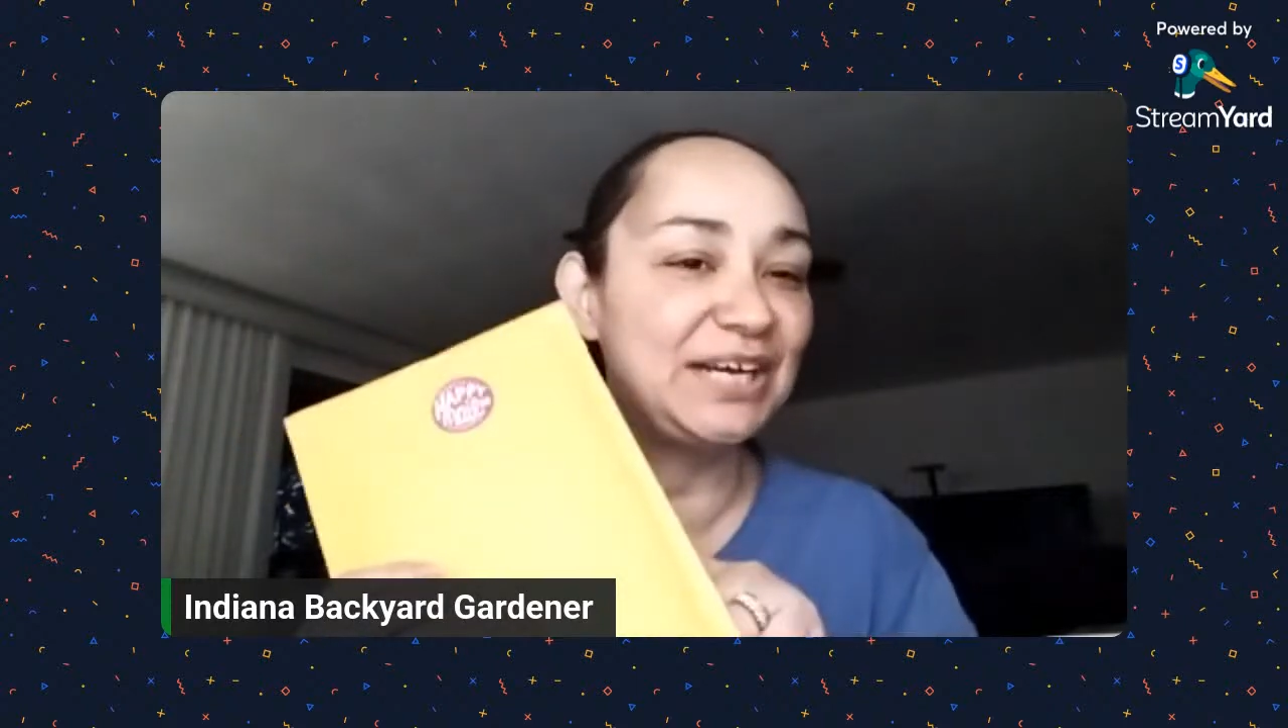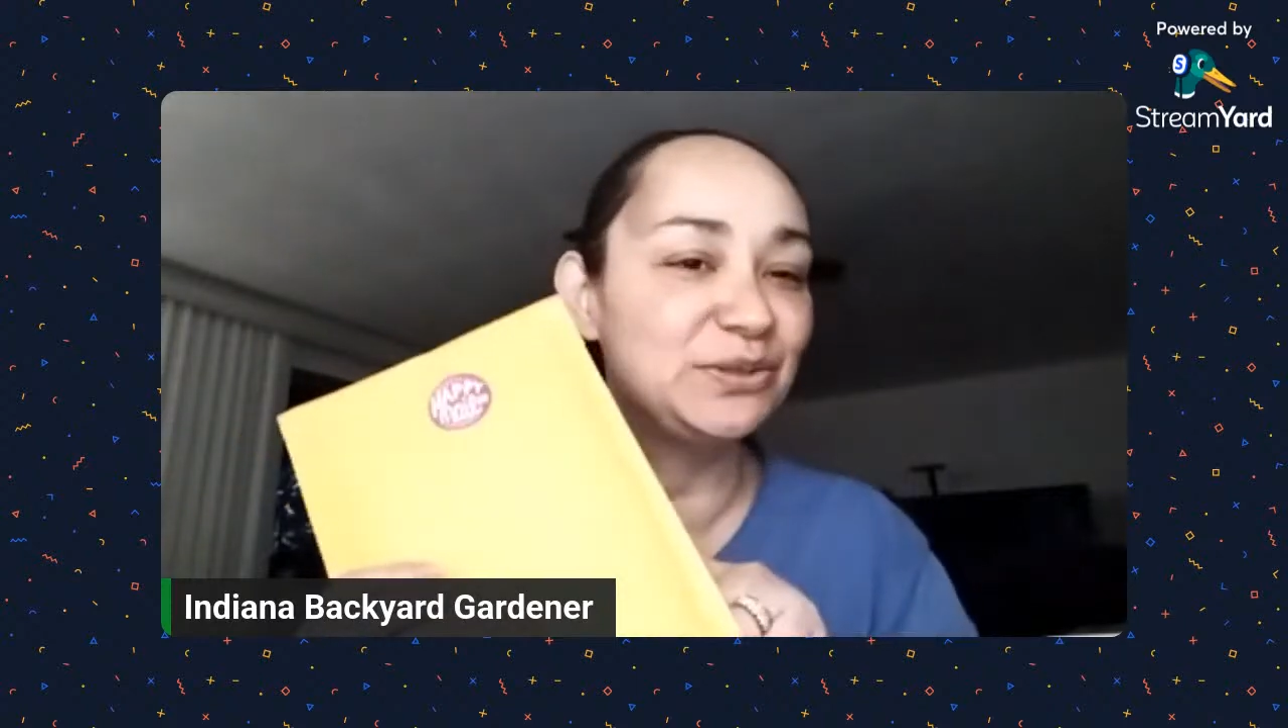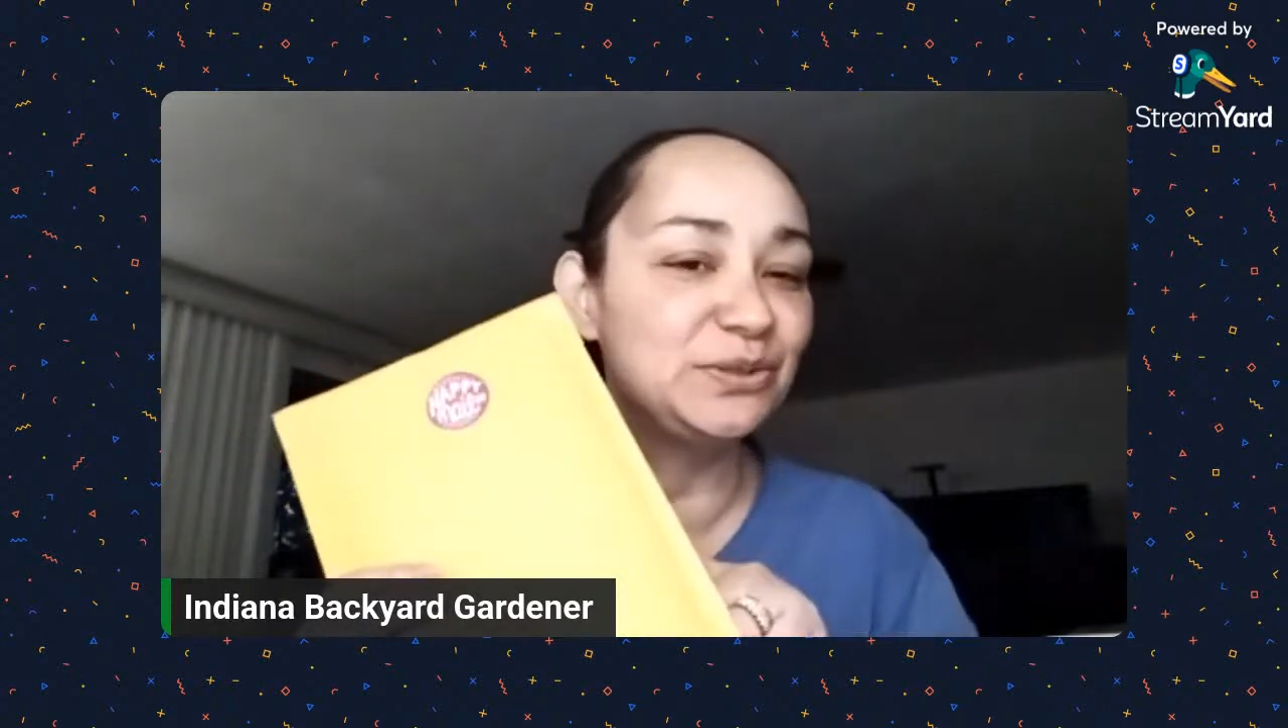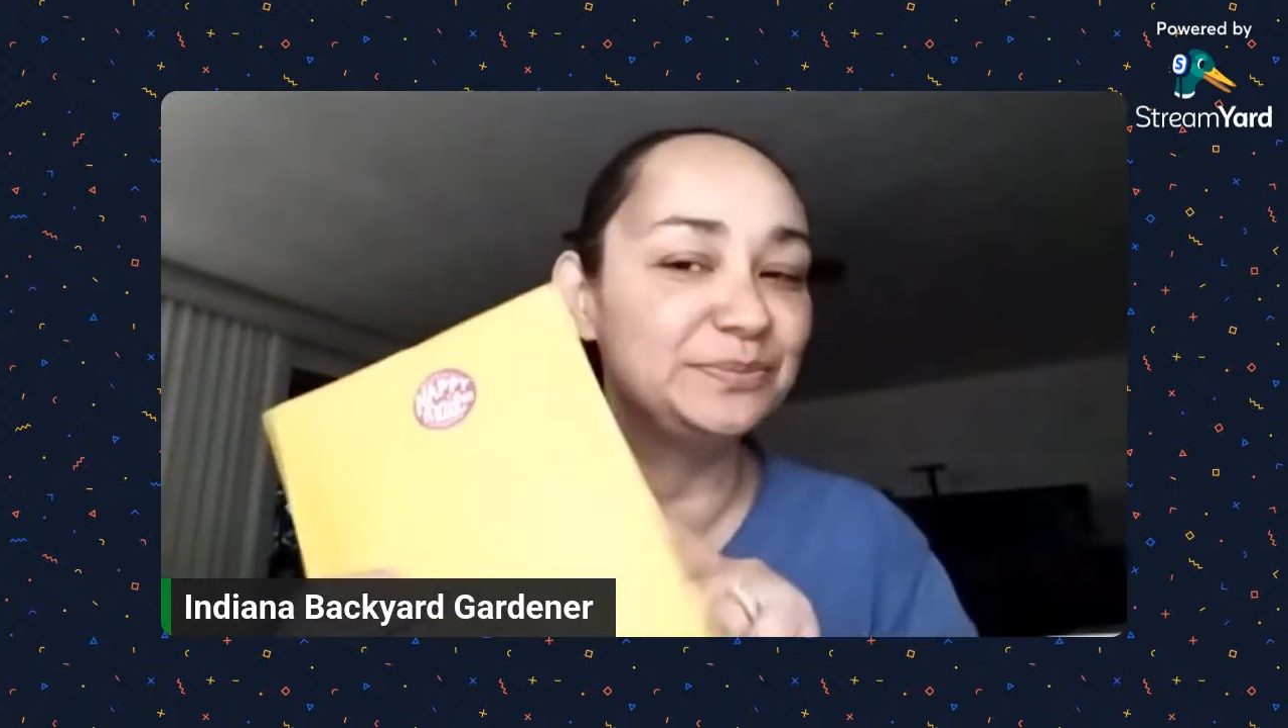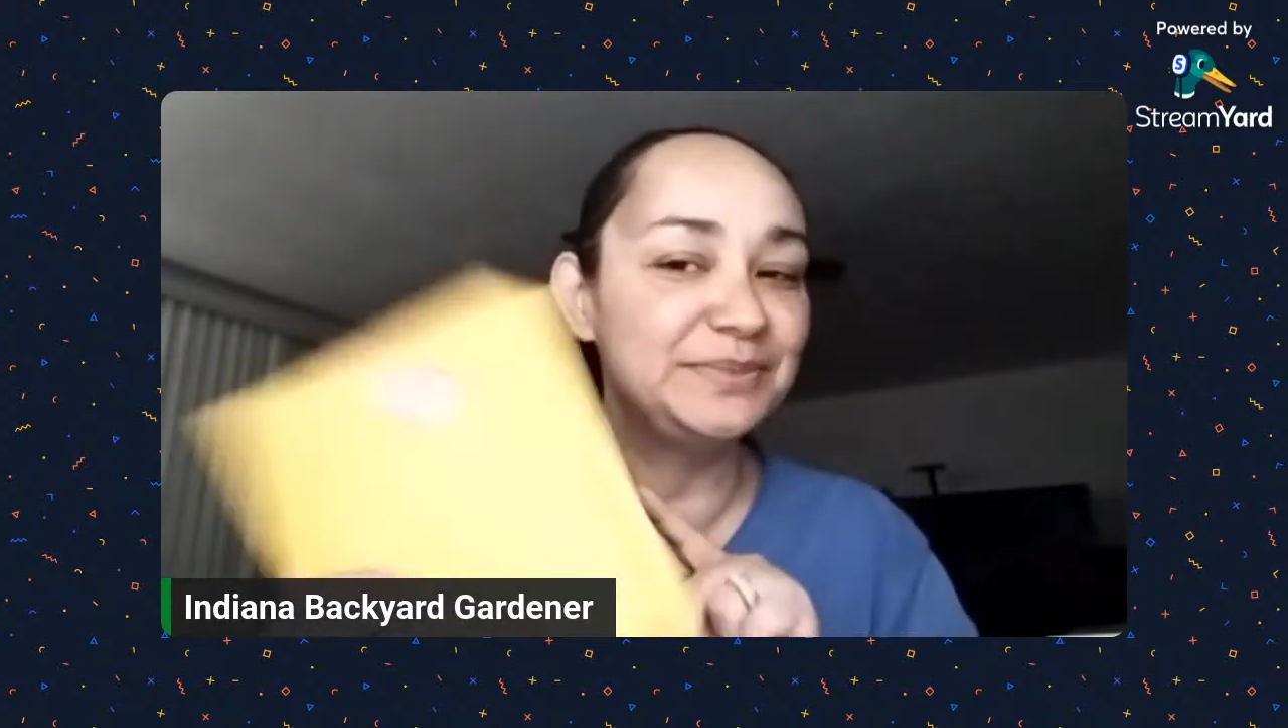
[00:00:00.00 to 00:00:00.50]

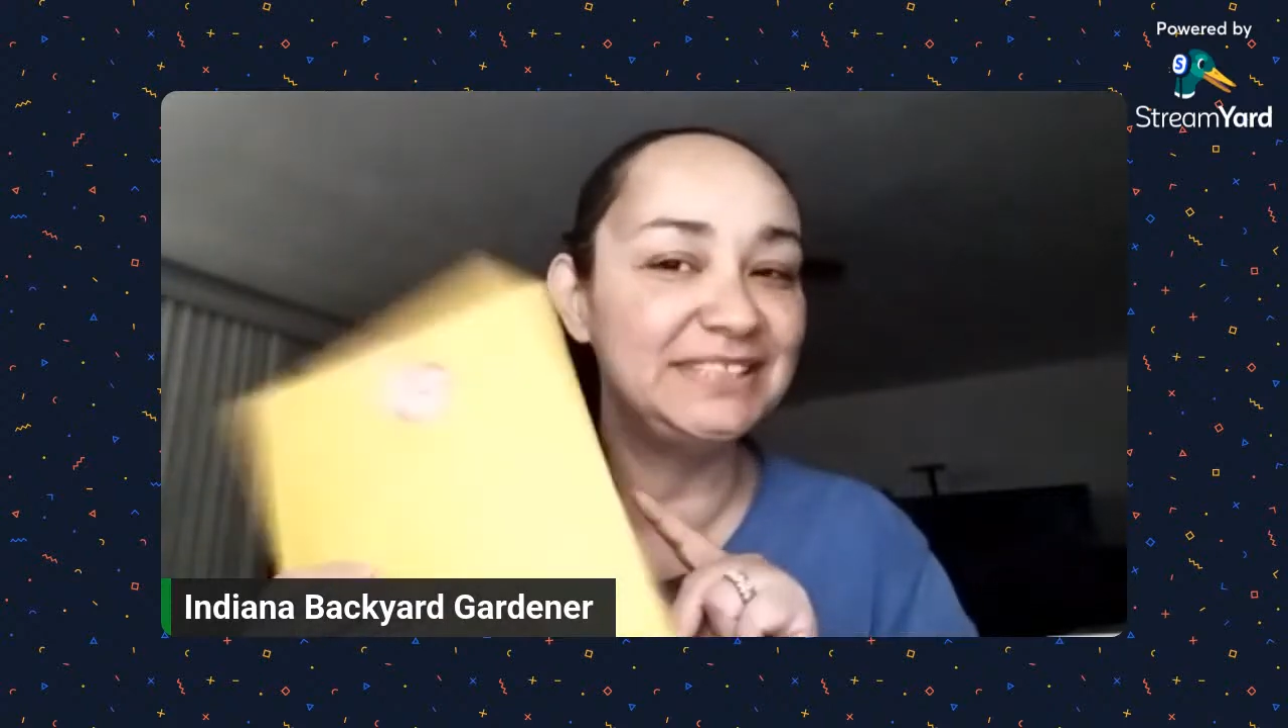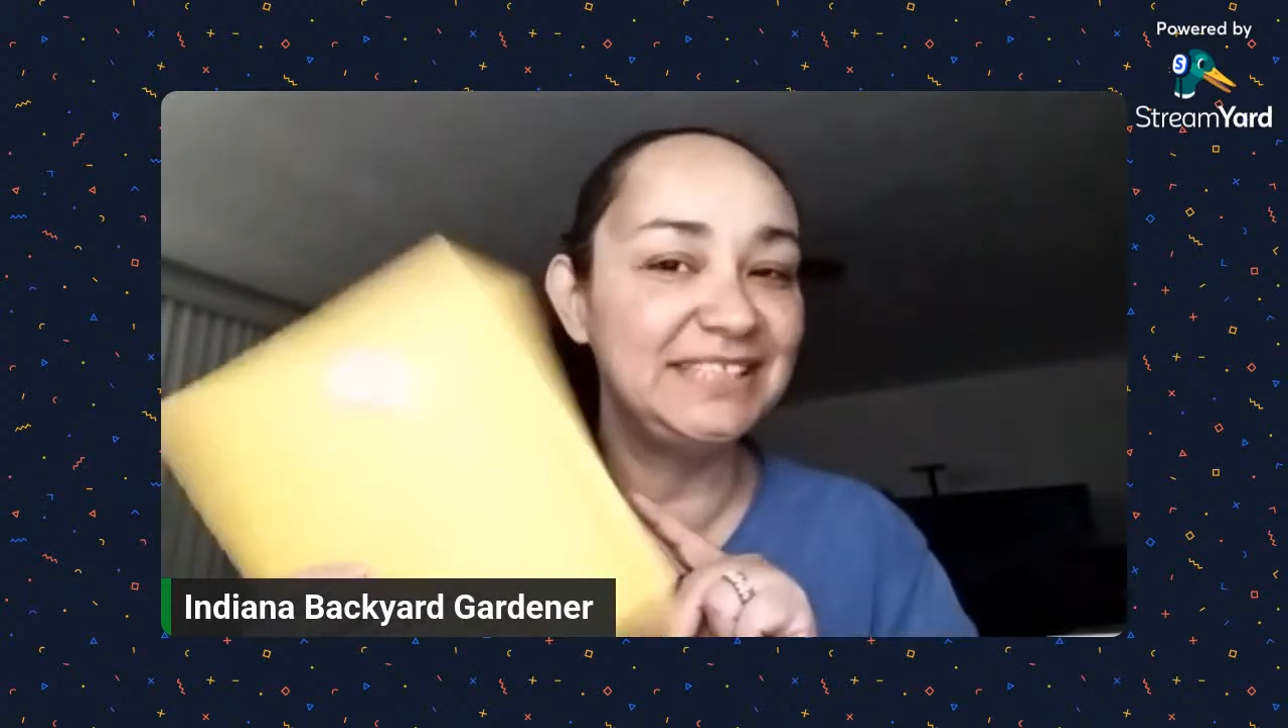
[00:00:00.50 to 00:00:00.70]
heirloom